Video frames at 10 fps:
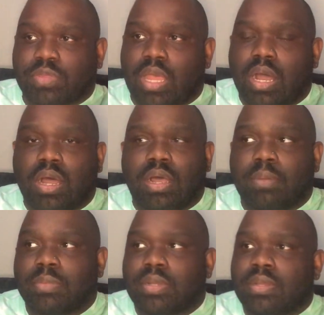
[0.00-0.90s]

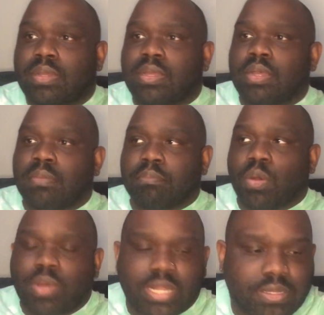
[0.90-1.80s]
Um, but
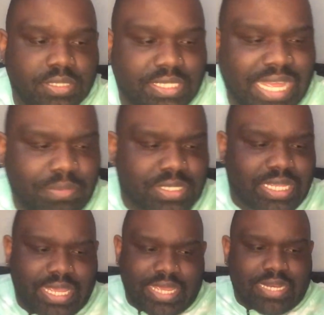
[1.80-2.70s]
what else? That was
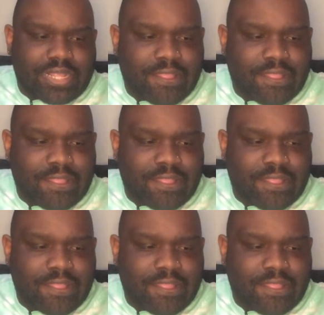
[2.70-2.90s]
it.